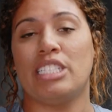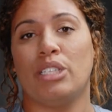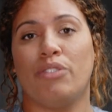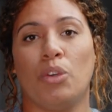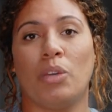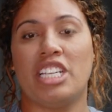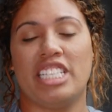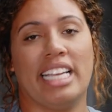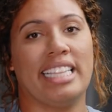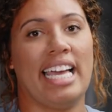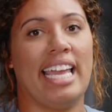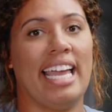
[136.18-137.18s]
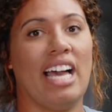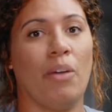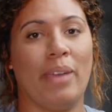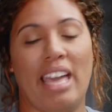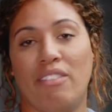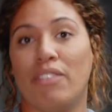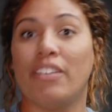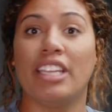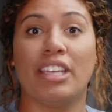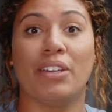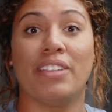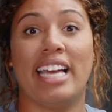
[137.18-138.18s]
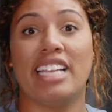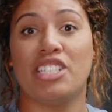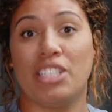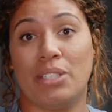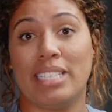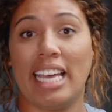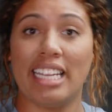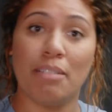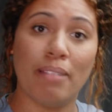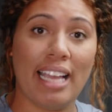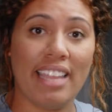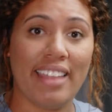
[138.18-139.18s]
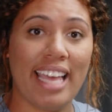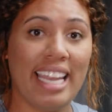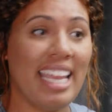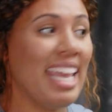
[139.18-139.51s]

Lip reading: so if you want to check that out, we have a video that shows how to apply that.